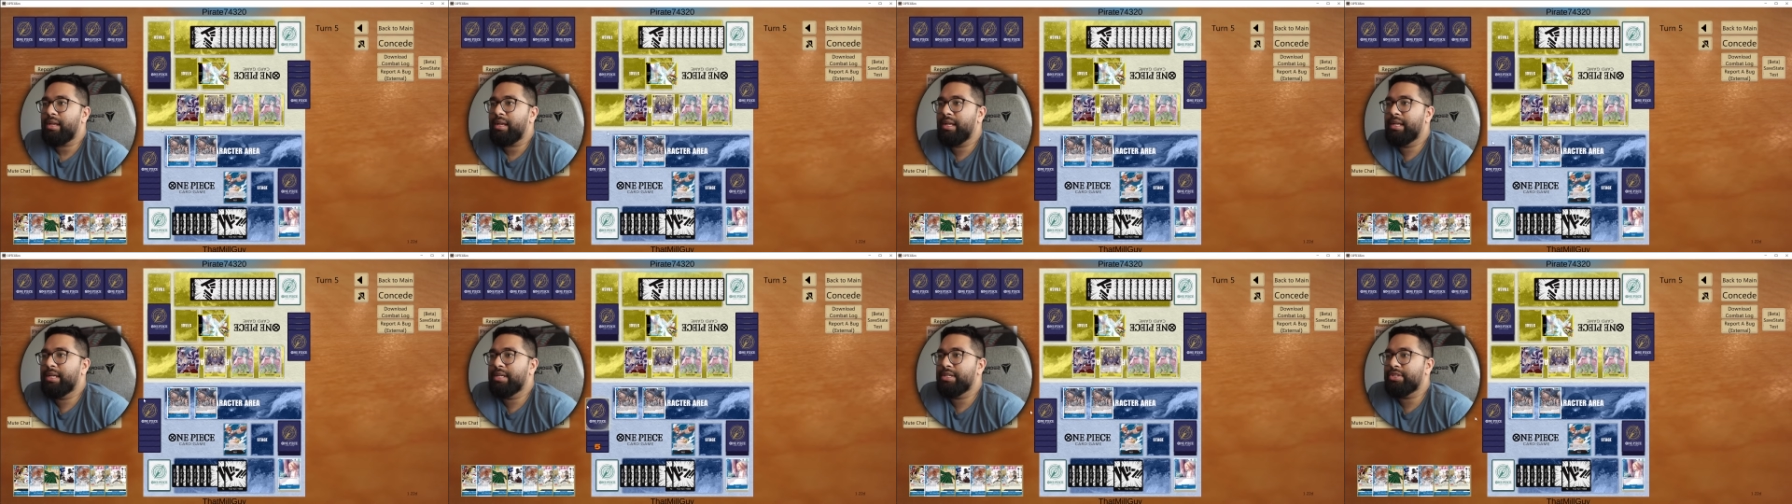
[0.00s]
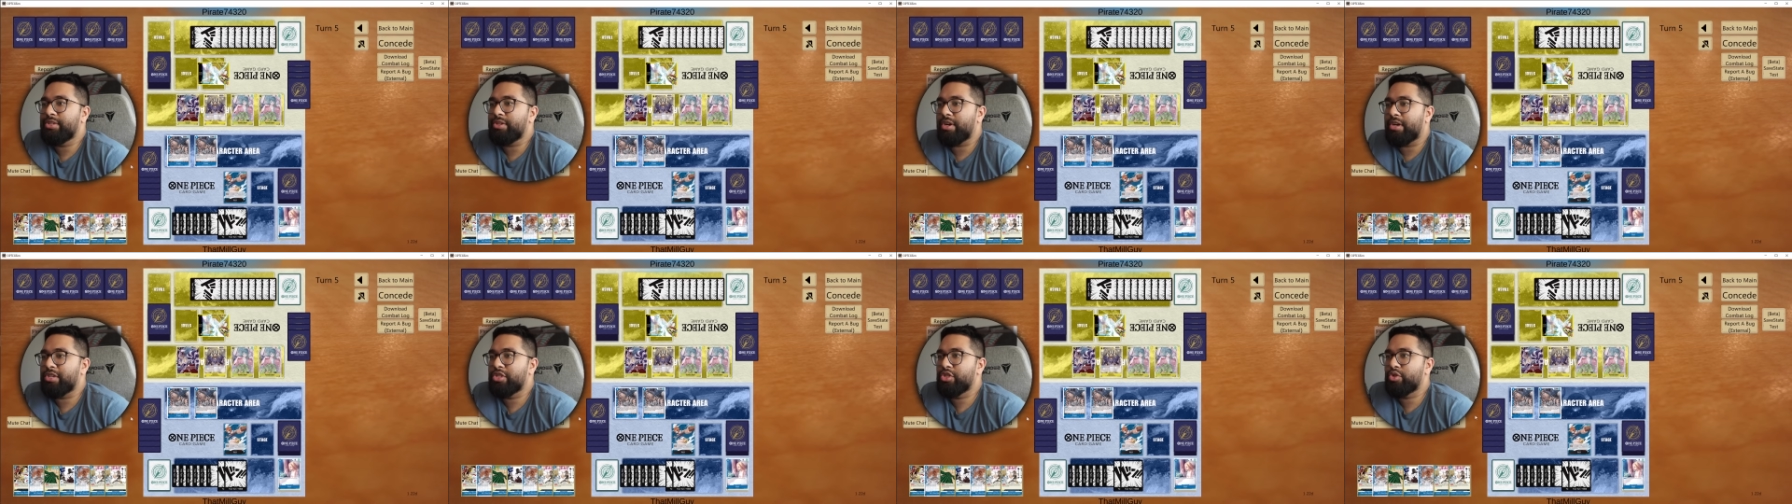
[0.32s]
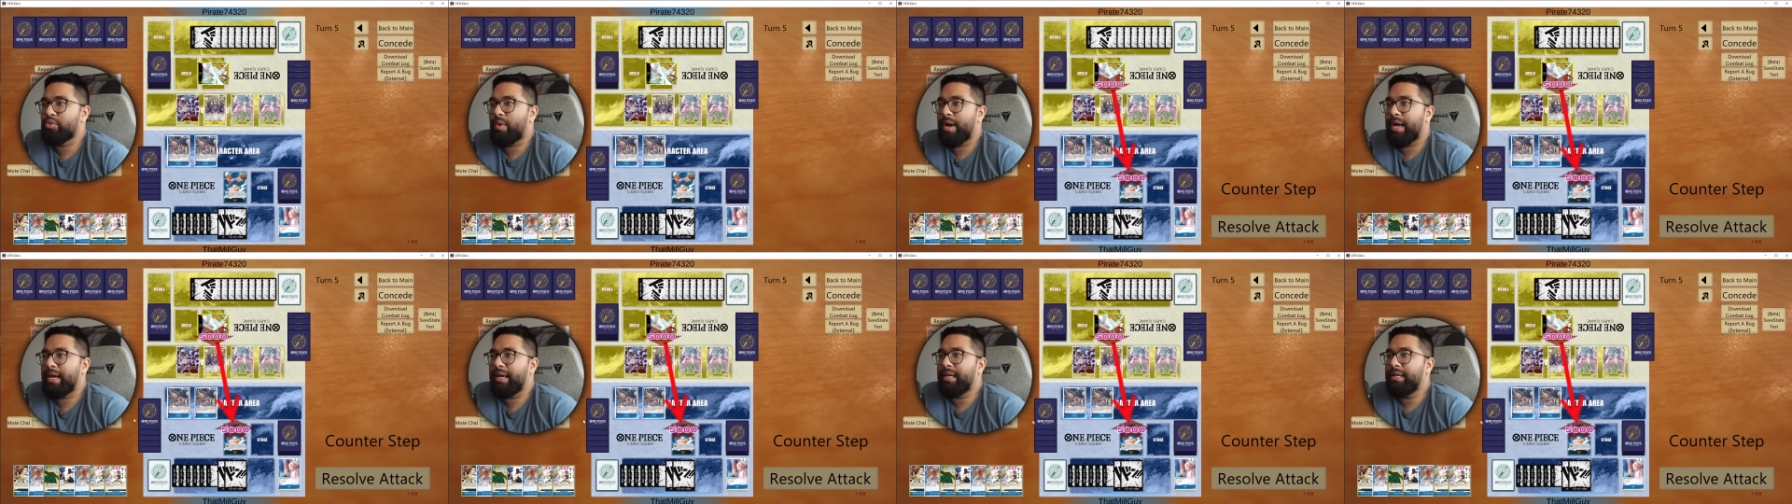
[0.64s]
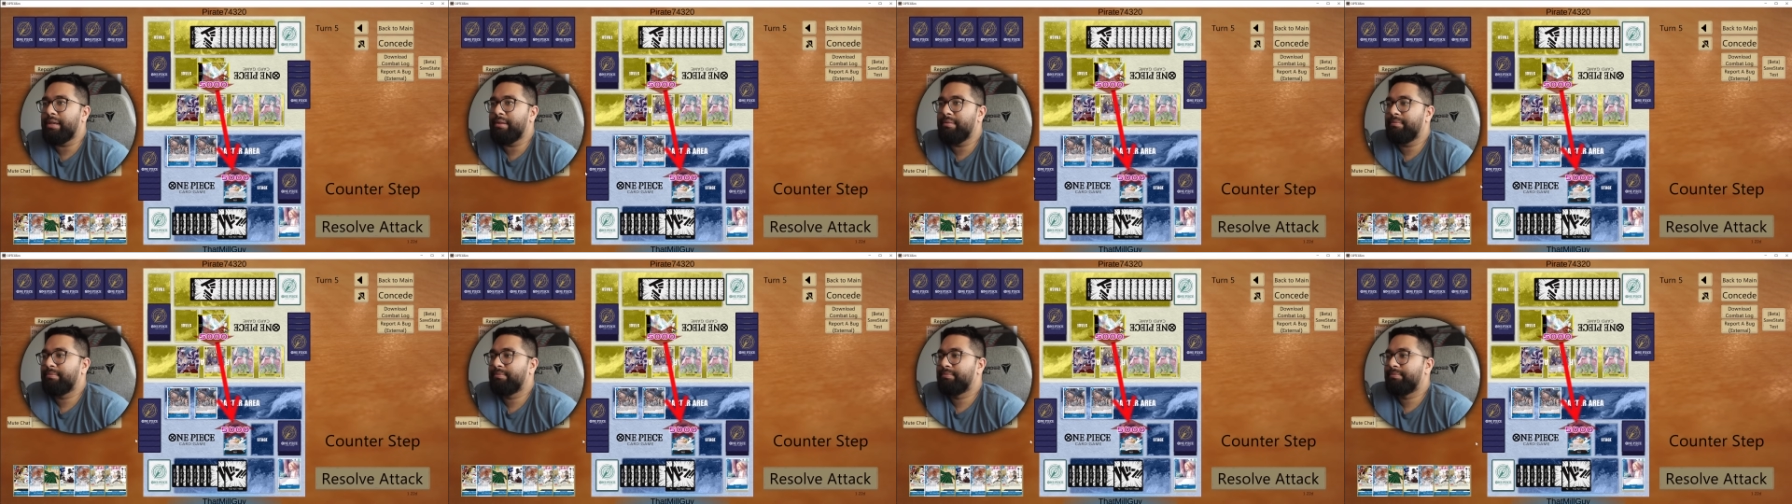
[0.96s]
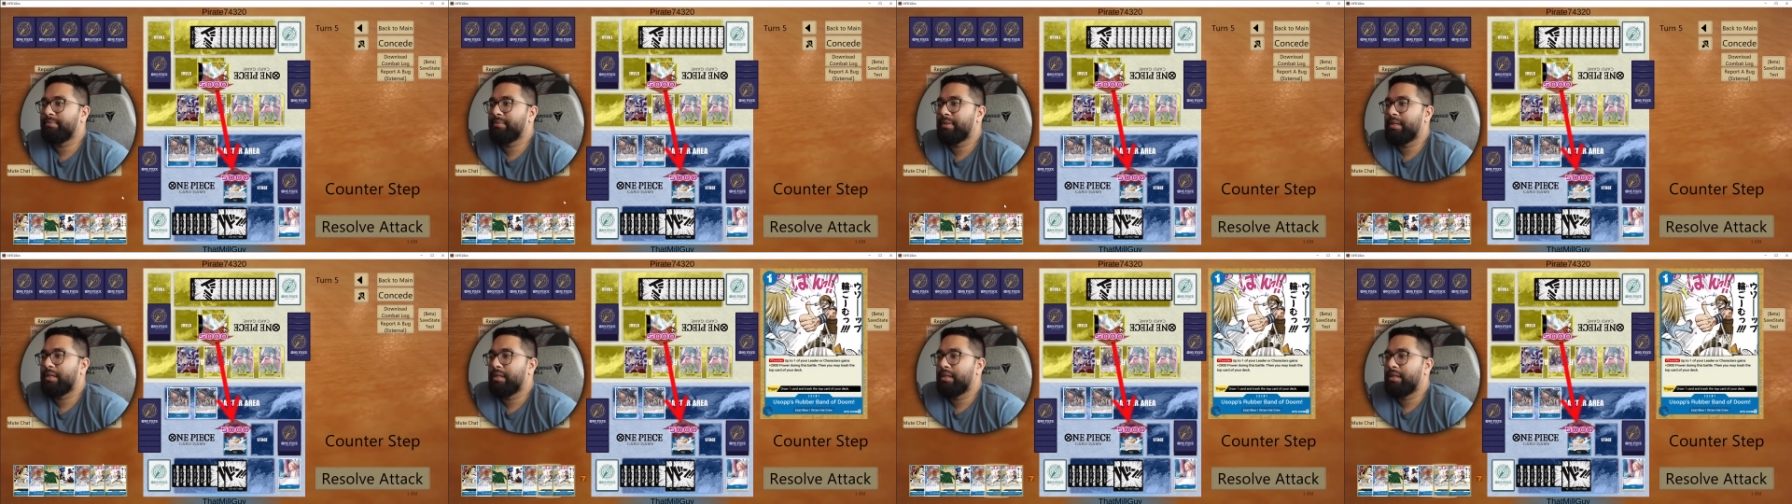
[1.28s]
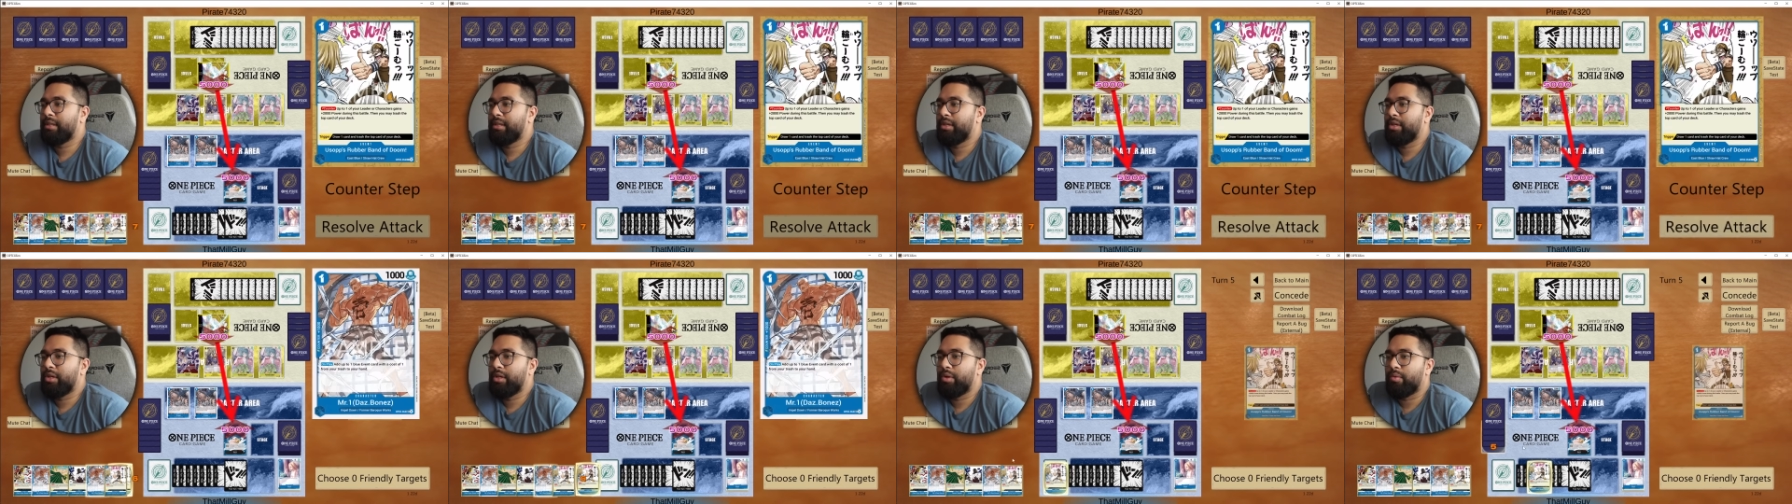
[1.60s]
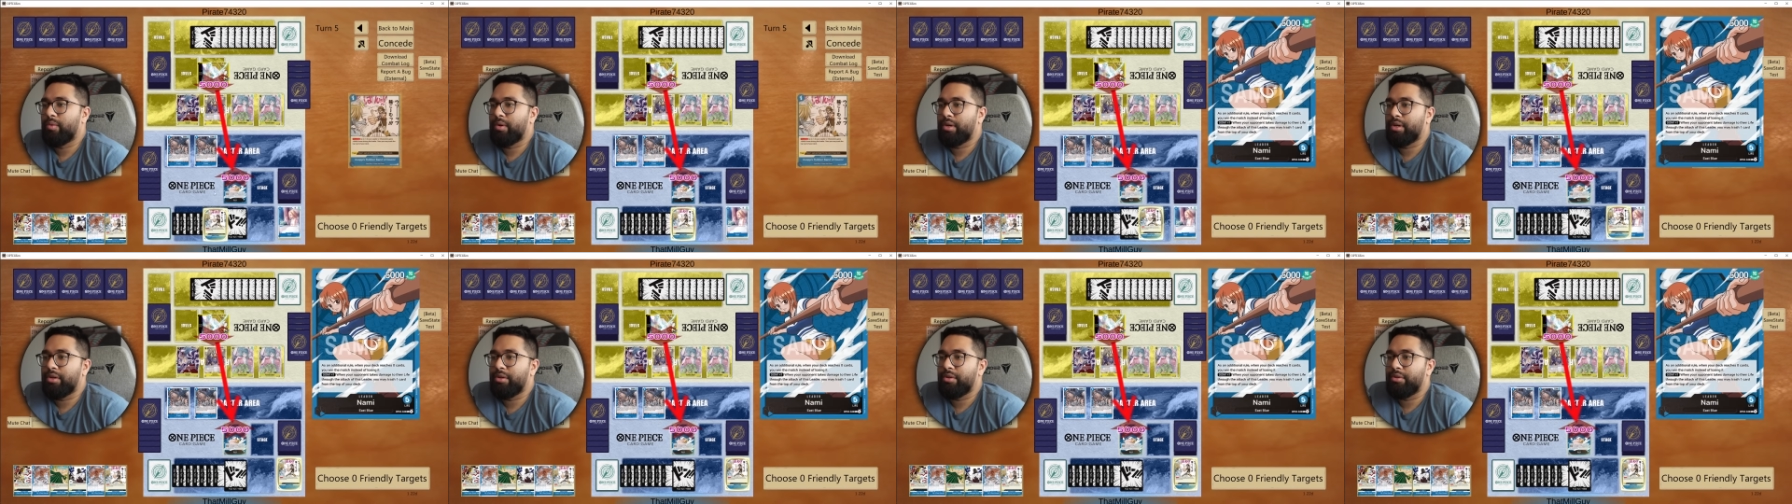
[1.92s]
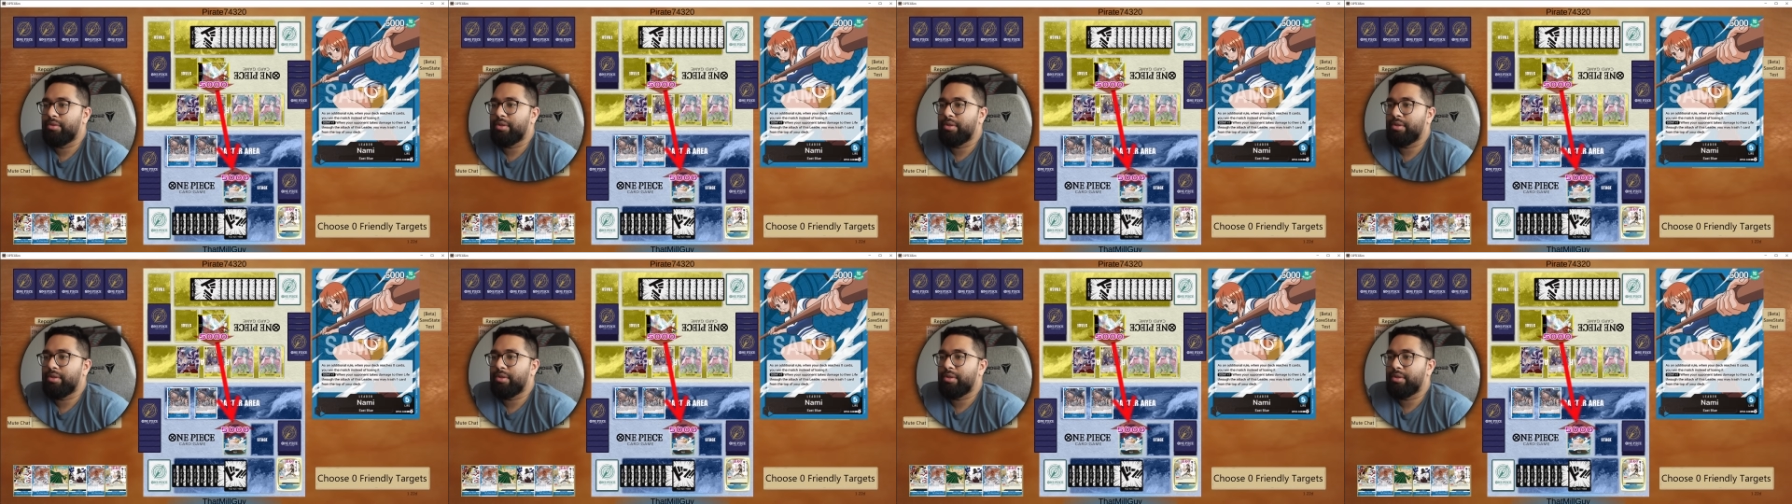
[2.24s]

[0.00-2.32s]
gonna start swinging going